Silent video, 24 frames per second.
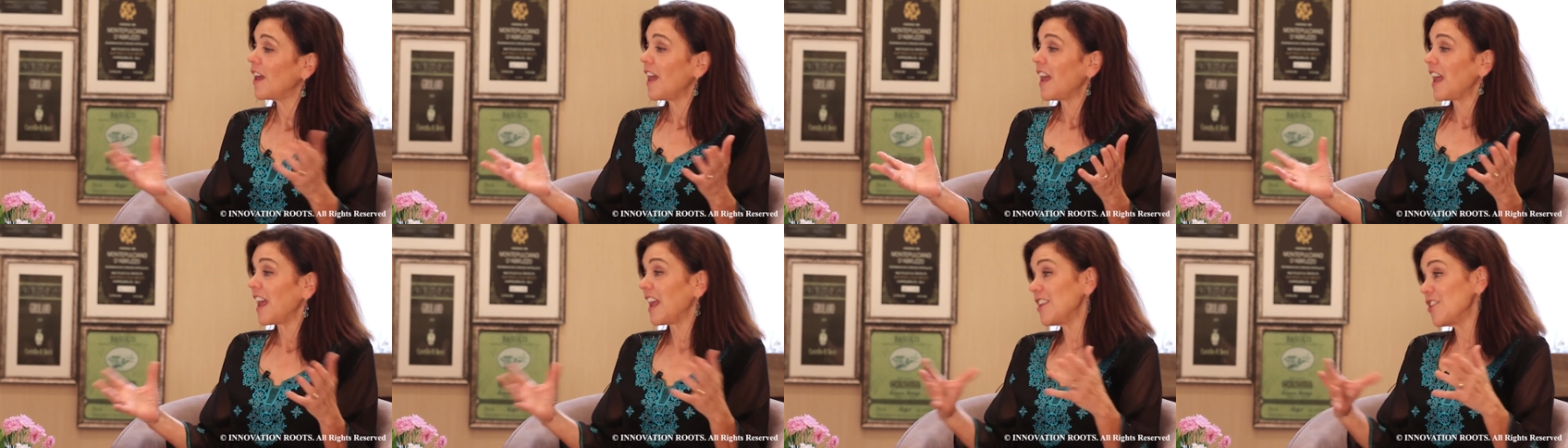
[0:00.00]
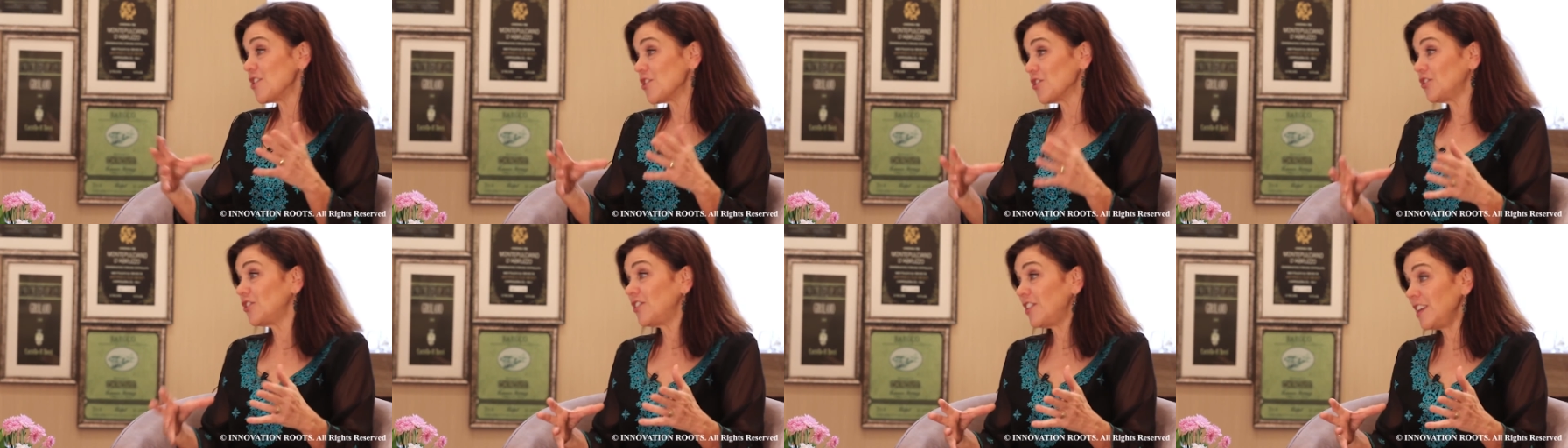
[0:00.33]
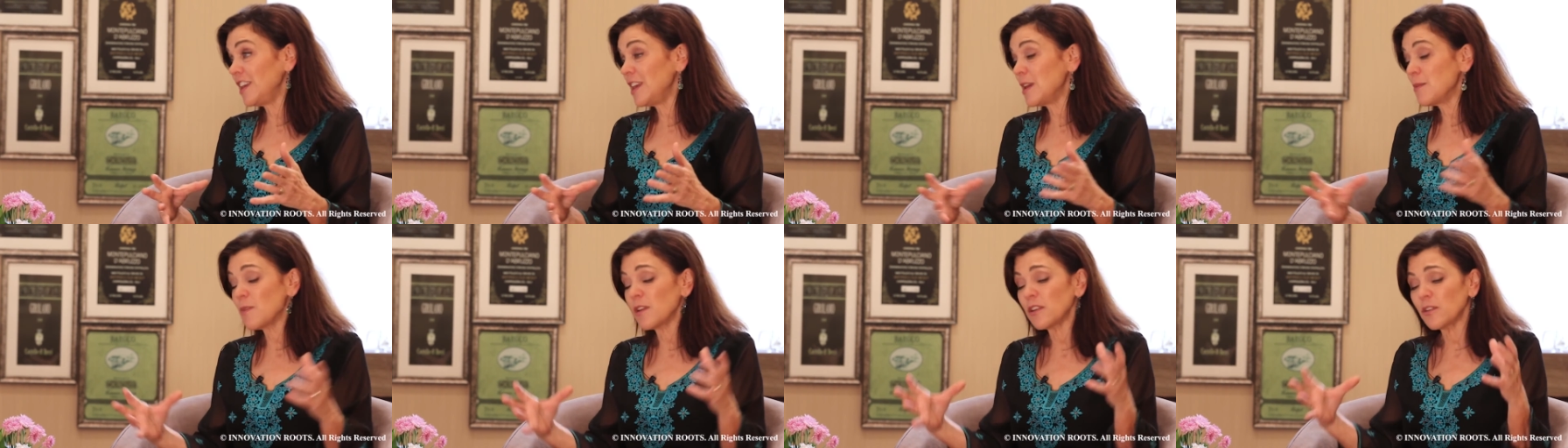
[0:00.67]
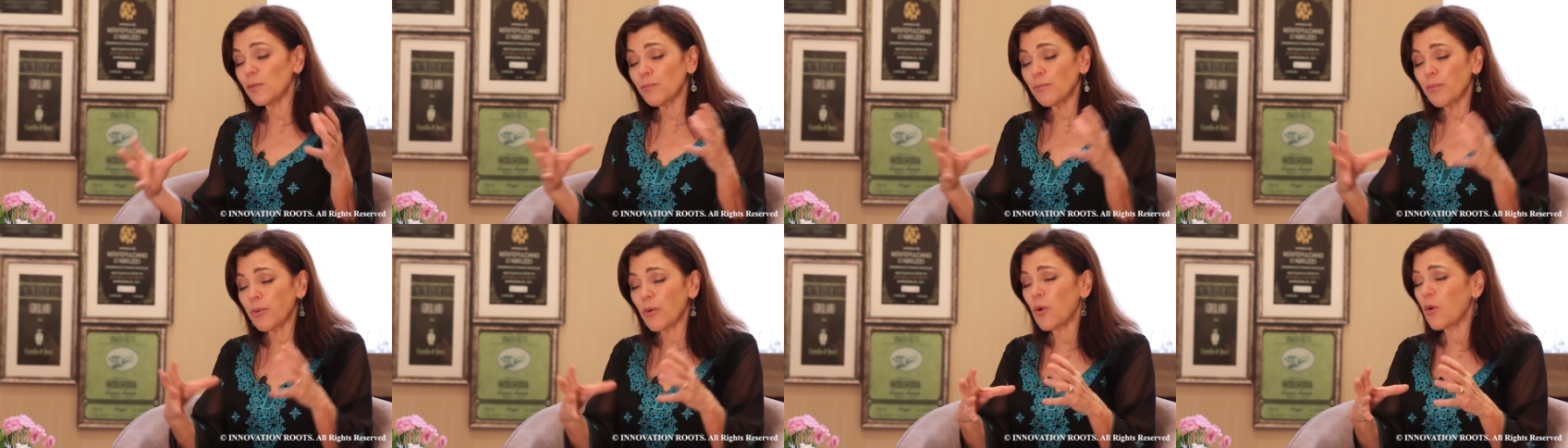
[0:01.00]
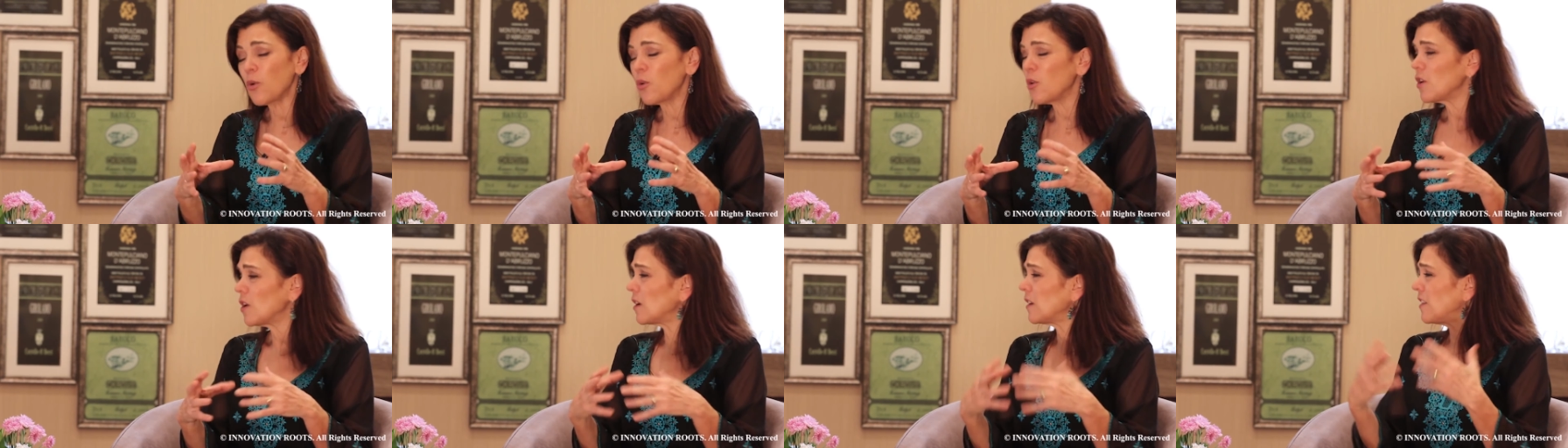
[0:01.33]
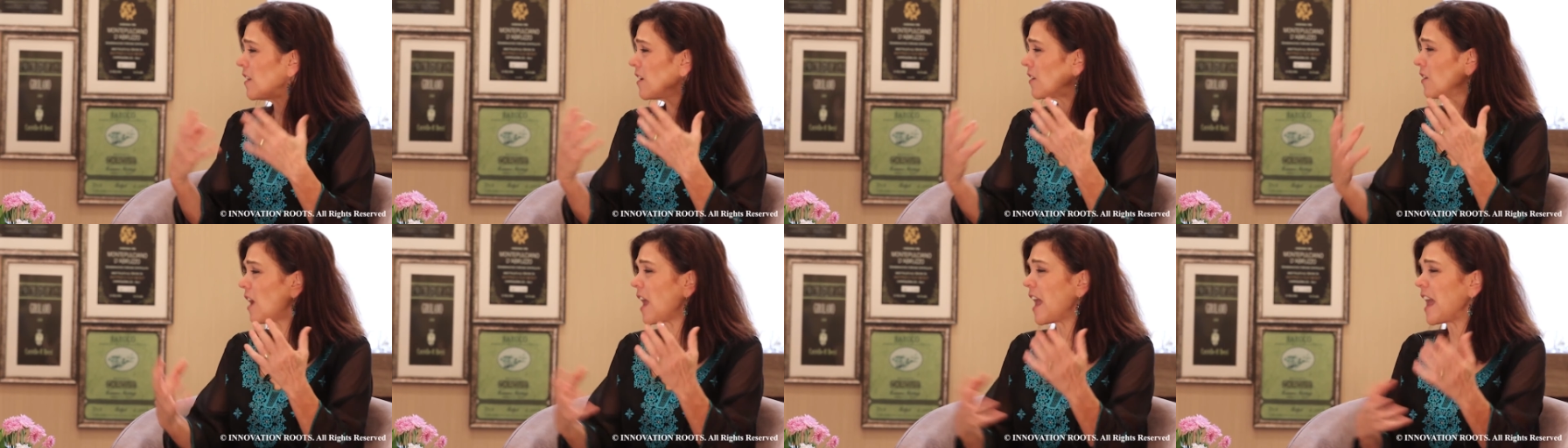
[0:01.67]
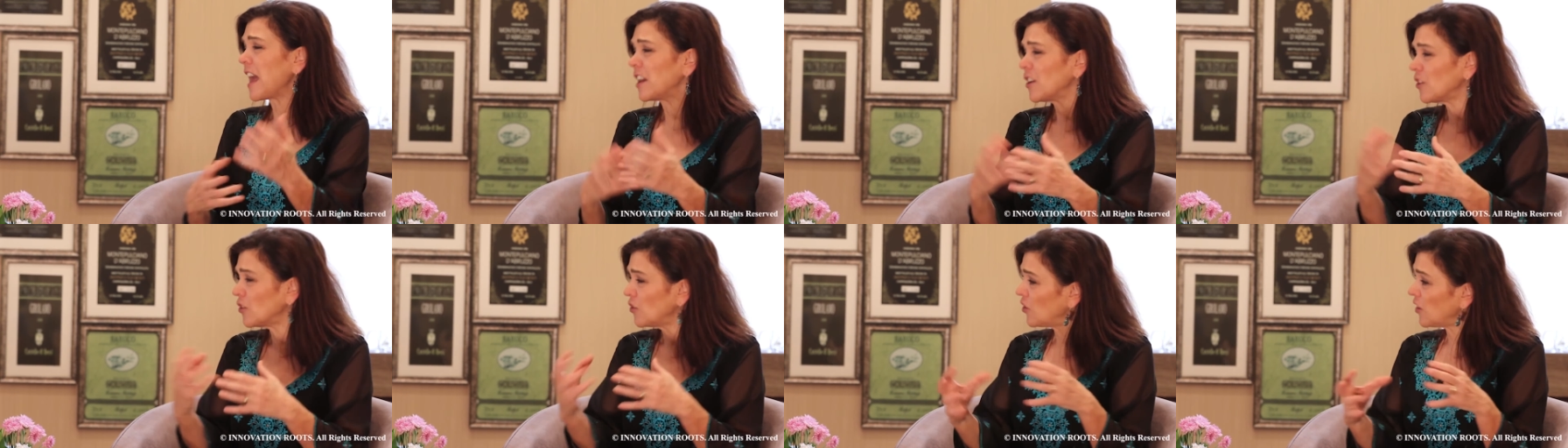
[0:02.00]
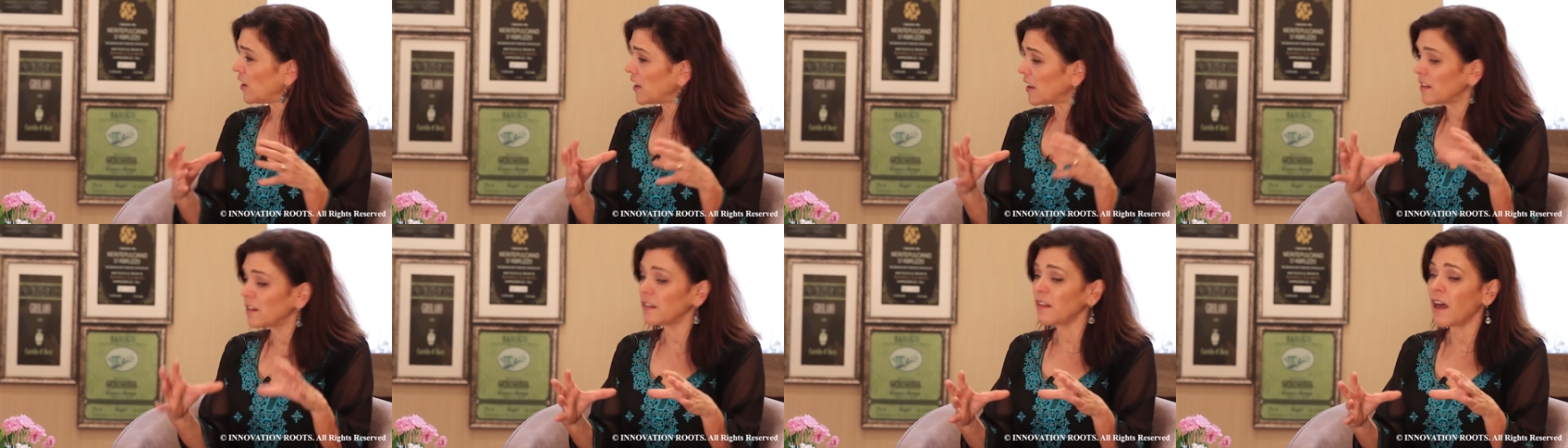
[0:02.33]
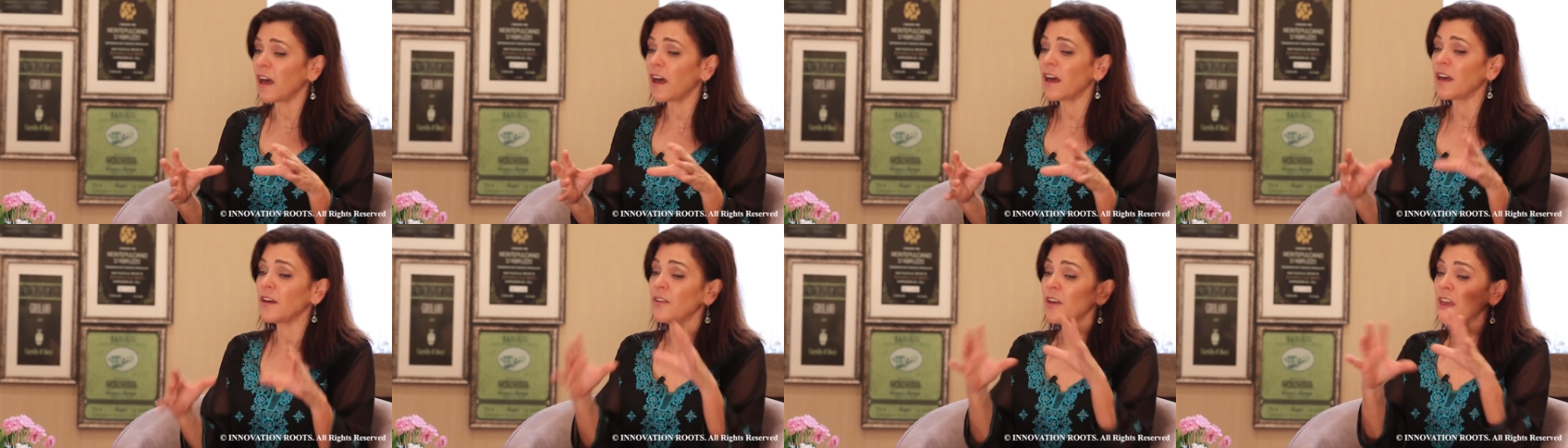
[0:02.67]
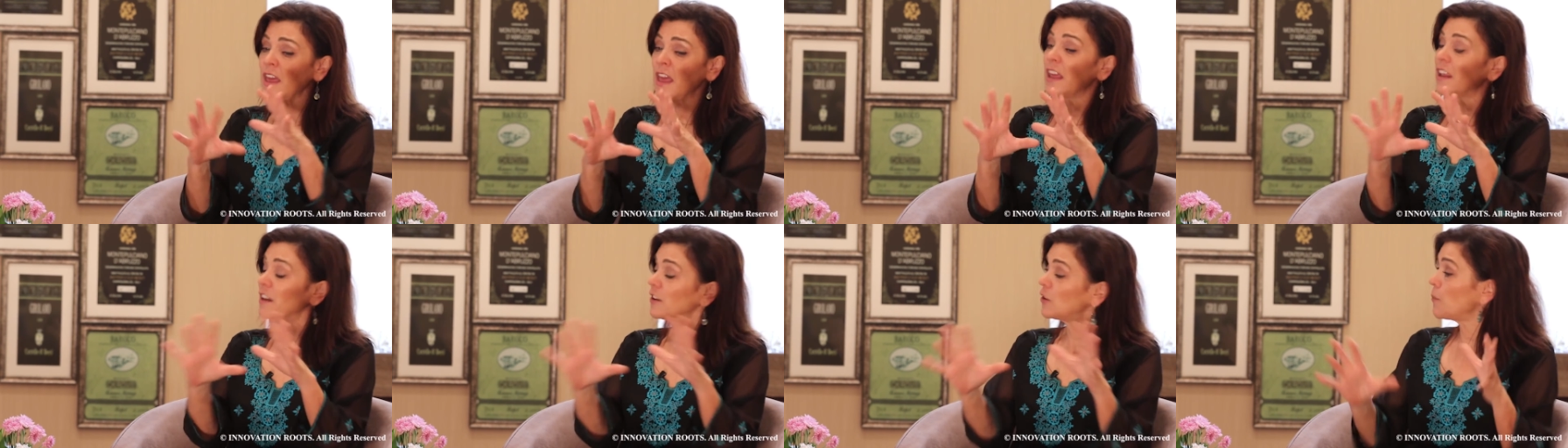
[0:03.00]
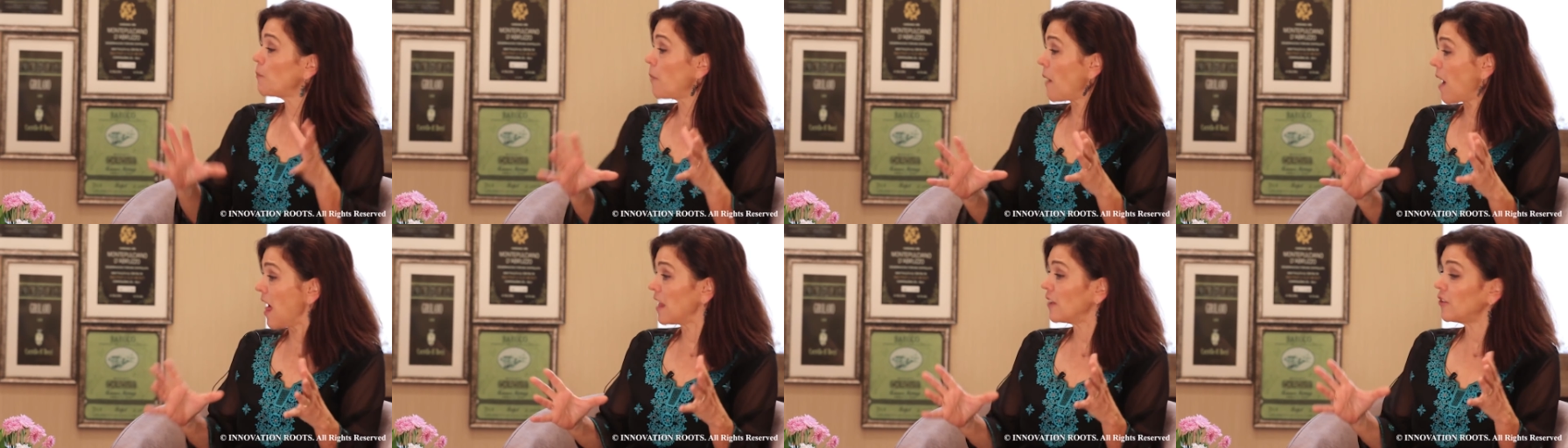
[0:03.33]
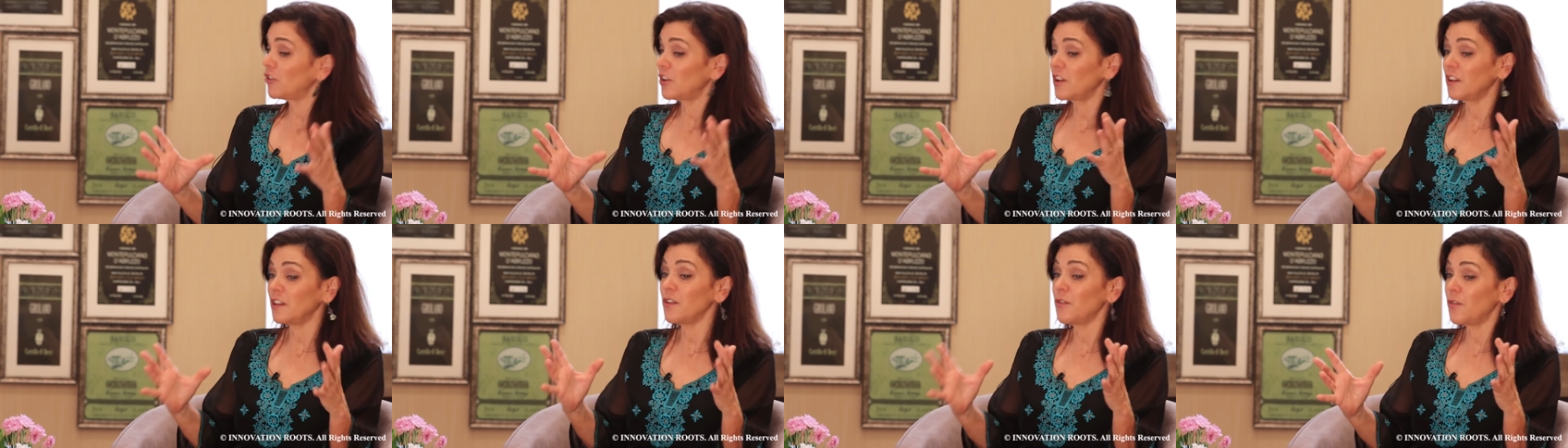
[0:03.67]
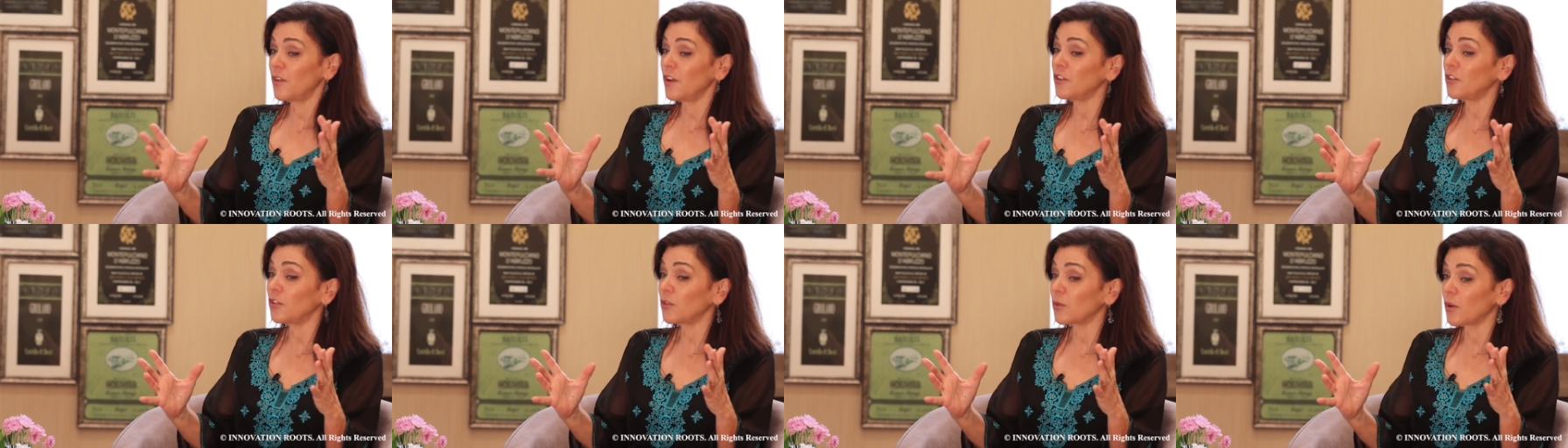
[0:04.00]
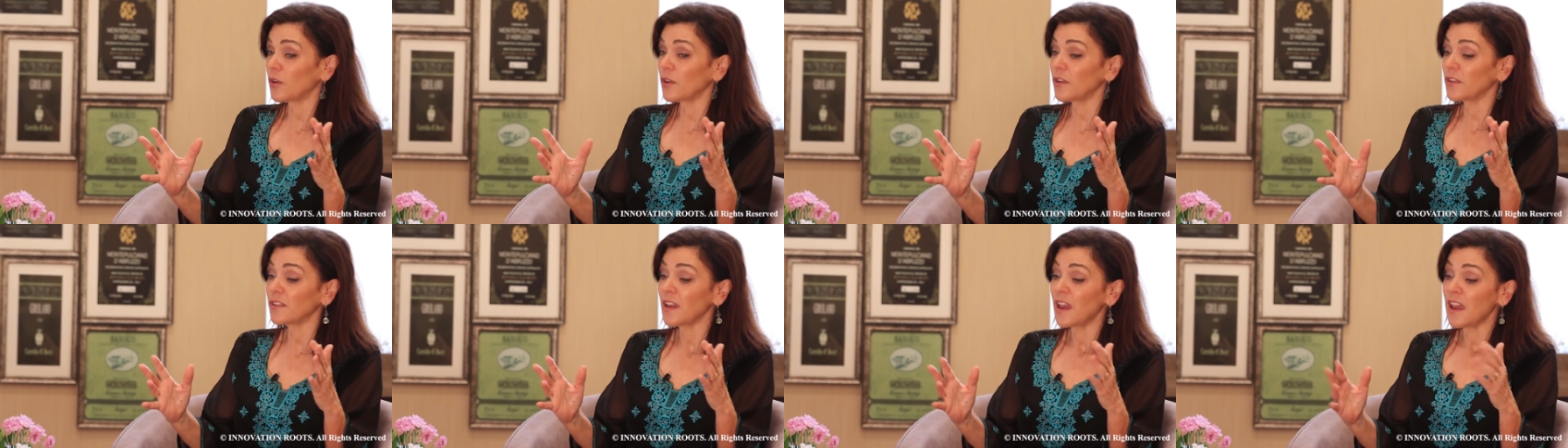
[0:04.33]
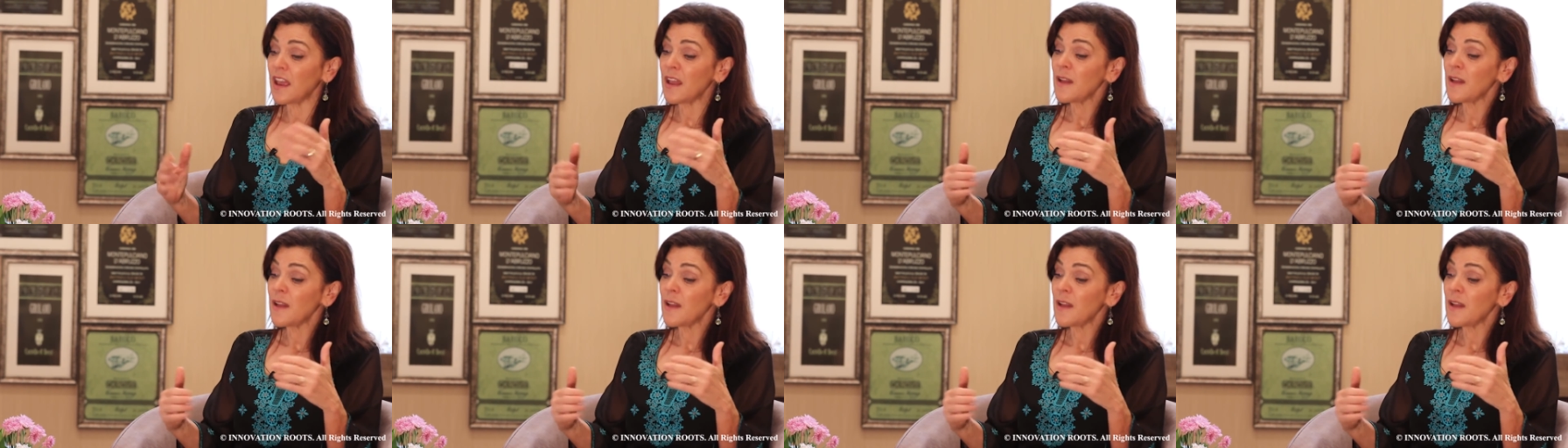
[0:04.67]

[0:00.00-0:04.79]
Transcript: and your team has poured their energy and love into polishing the visuals,